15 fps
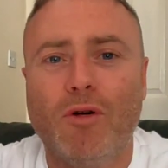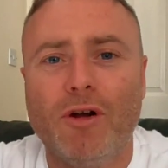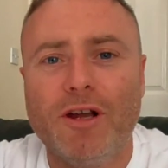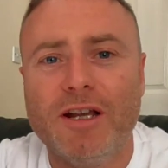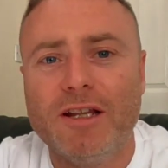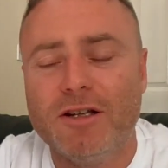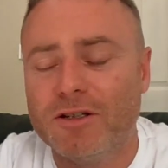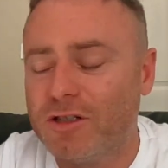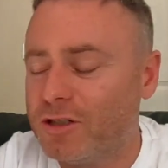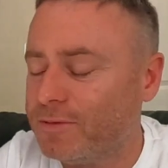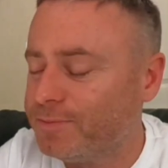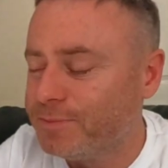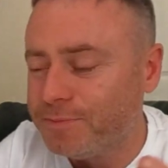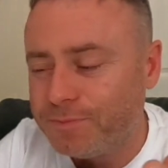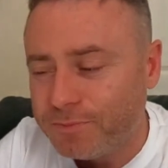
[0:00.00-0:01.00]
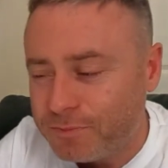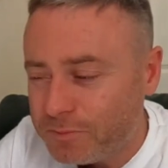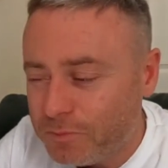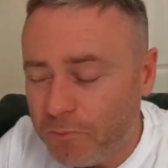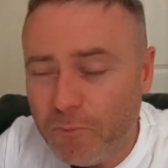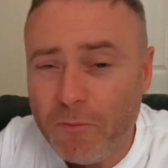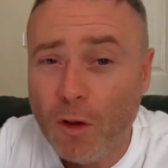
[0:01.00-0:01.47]
brininess
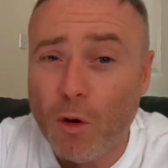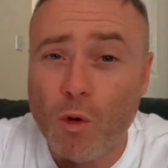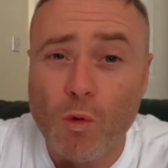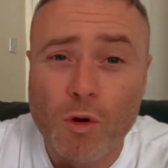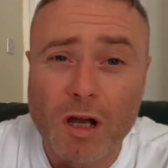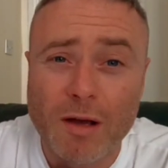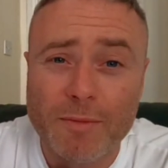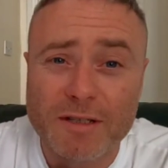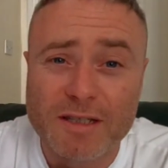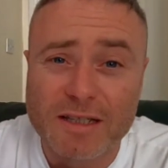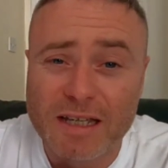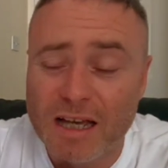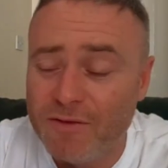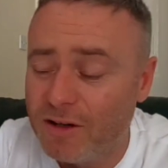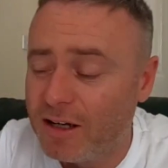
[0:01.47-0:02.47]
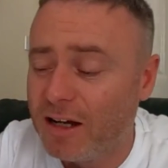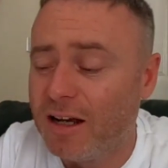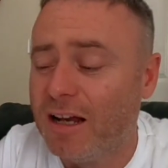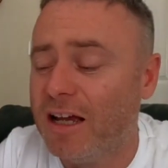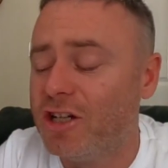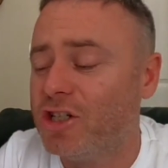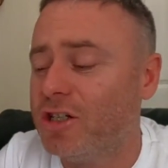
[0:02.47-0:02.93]
all coming together,
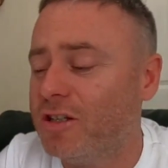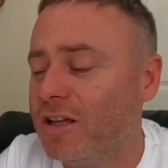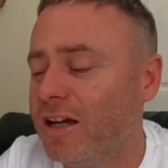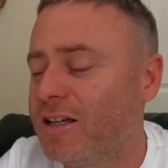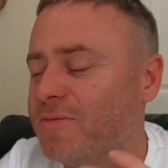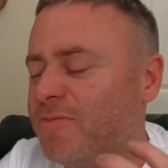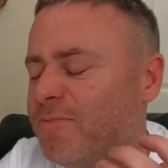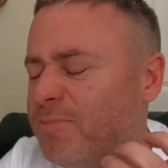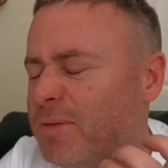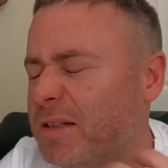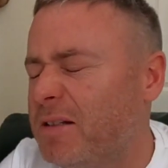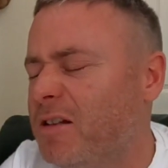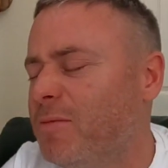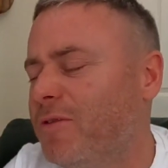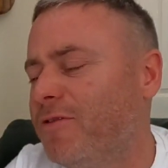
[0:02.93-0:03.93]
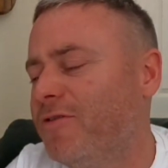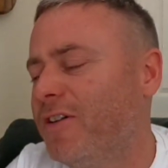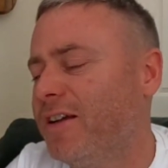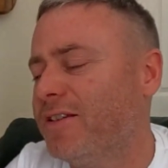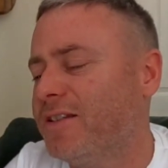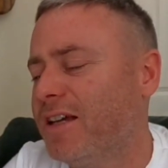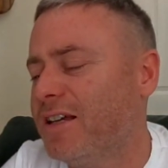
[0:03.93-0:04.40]
clashing. That is blooming
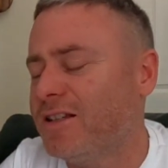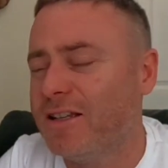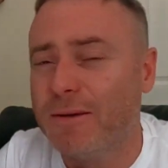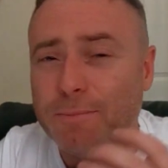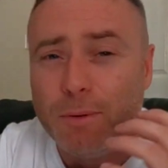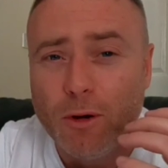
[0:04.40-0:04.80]
fantastic.